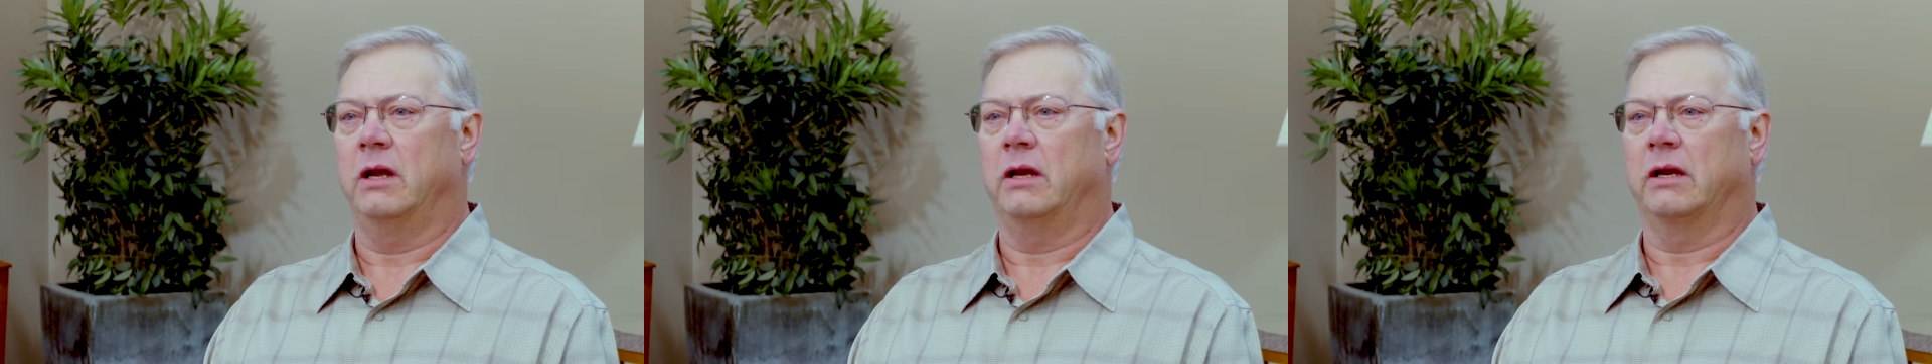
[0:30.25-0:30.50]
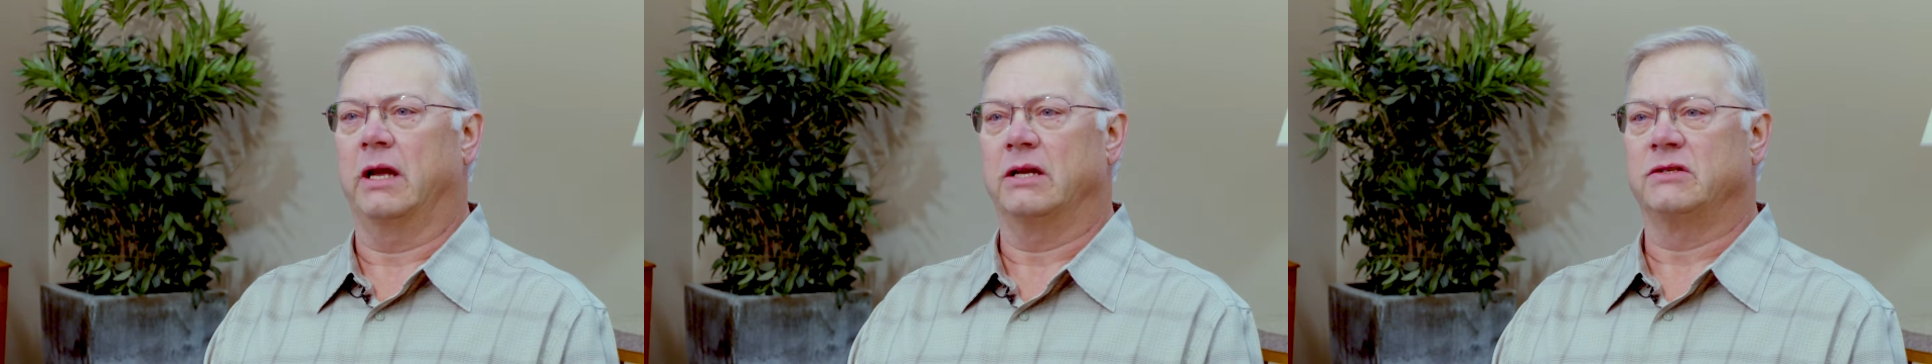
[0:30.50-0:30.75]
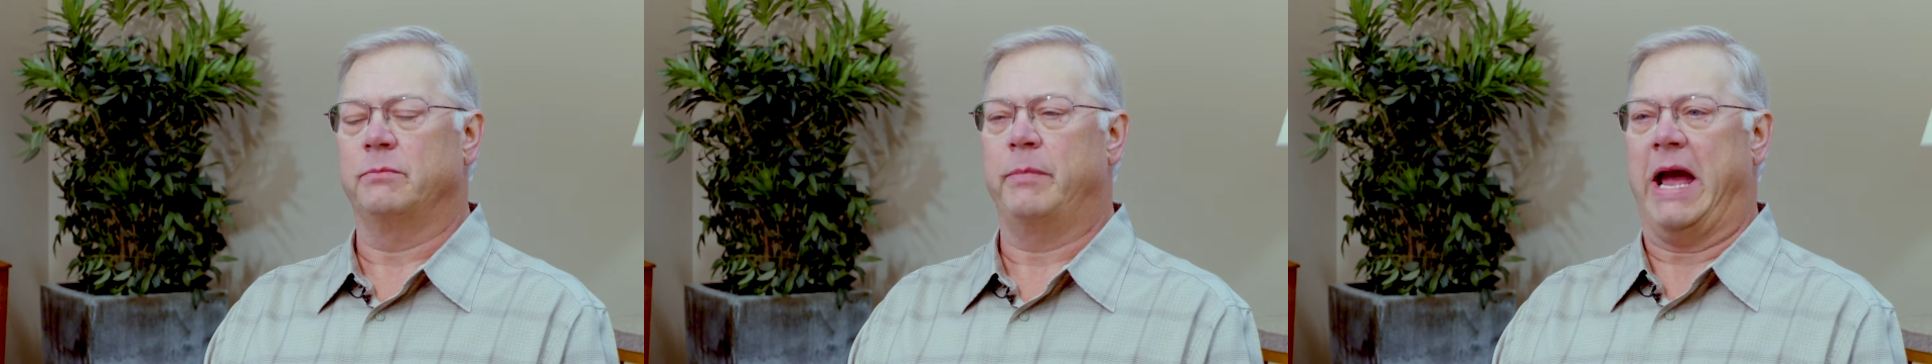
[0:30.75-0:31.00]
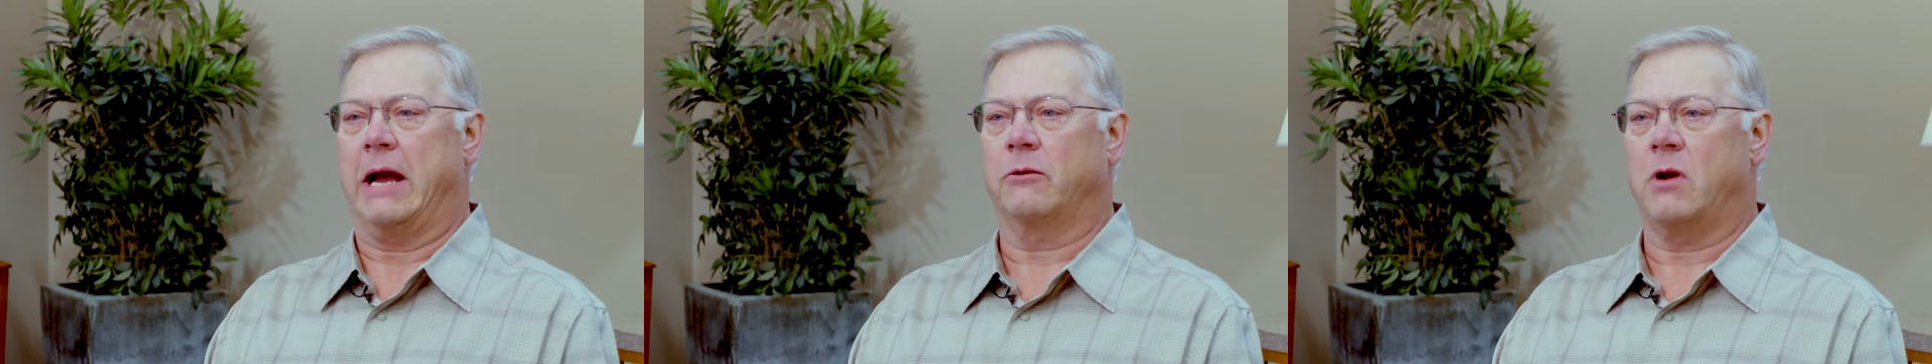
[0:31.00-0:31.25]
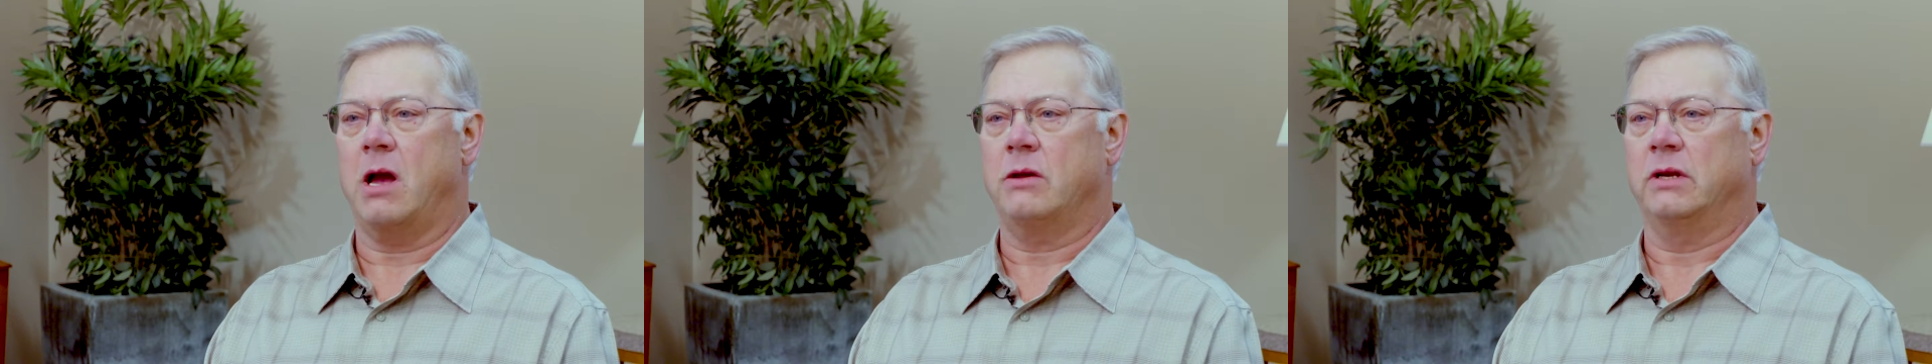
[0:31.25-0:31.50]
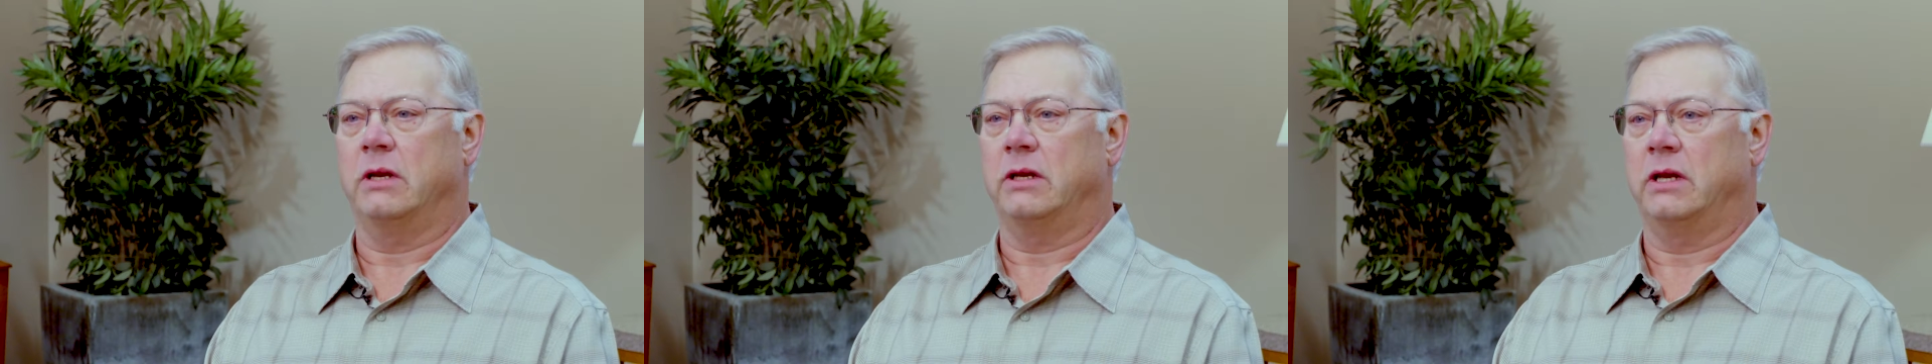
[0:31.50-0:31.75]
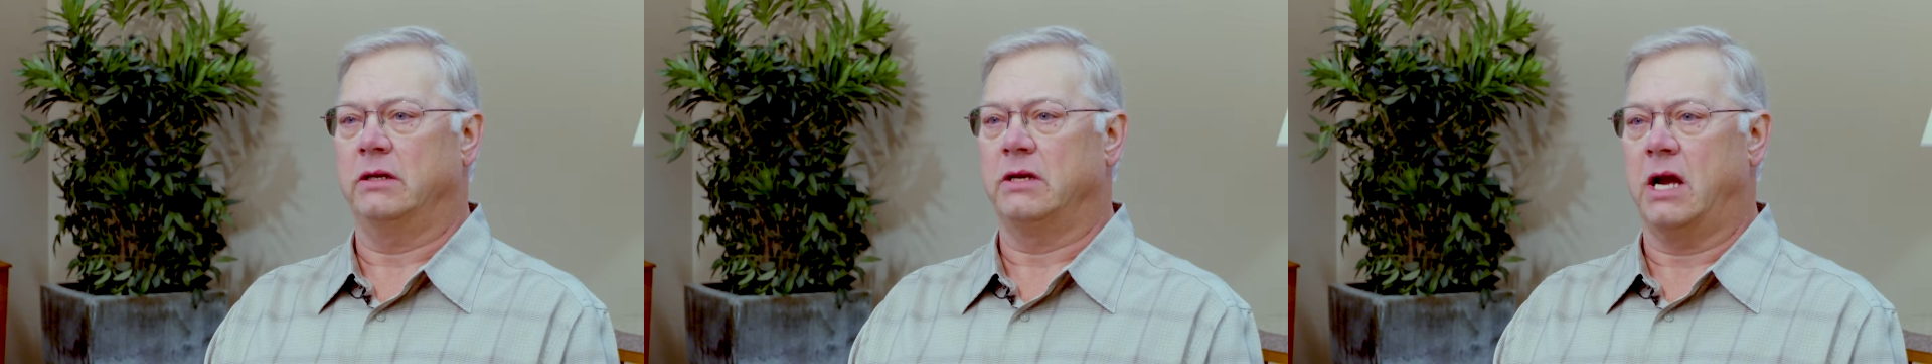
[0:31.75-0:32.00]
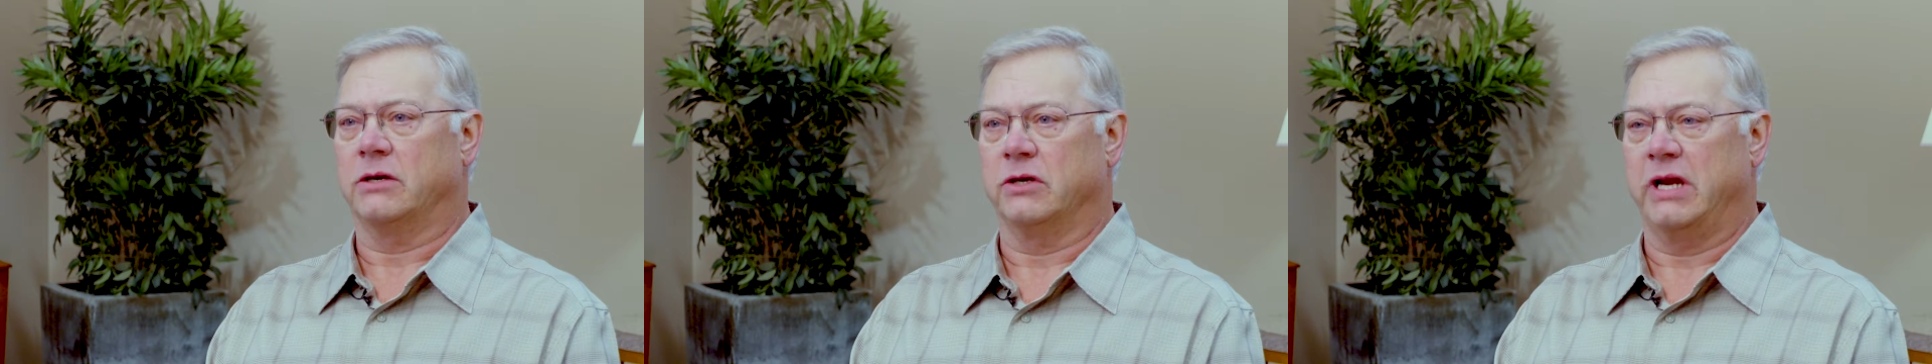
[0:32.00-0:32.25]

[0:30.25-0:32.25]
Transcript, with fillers: and got some background. And then Dr.